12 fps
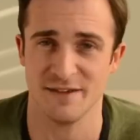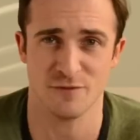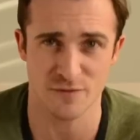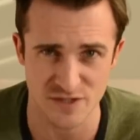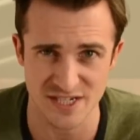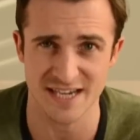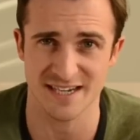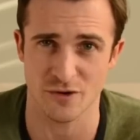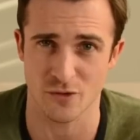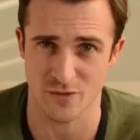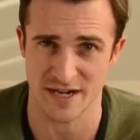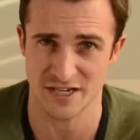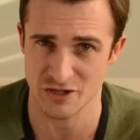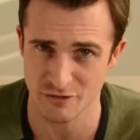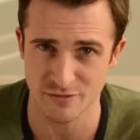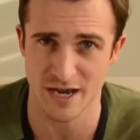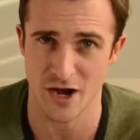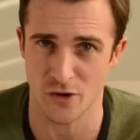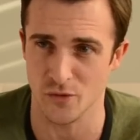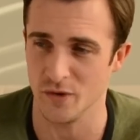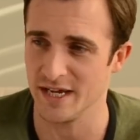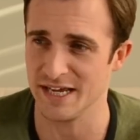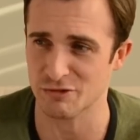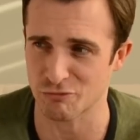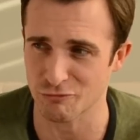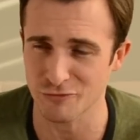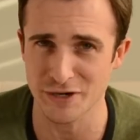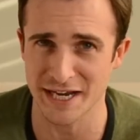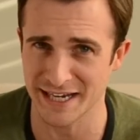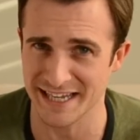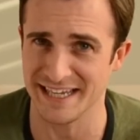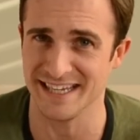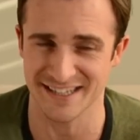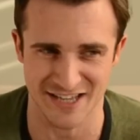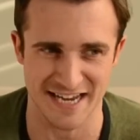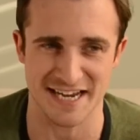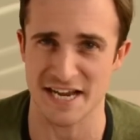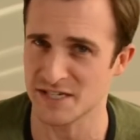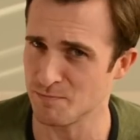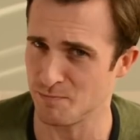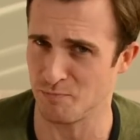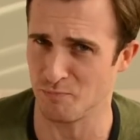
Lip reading: If you've seen it already, you know, the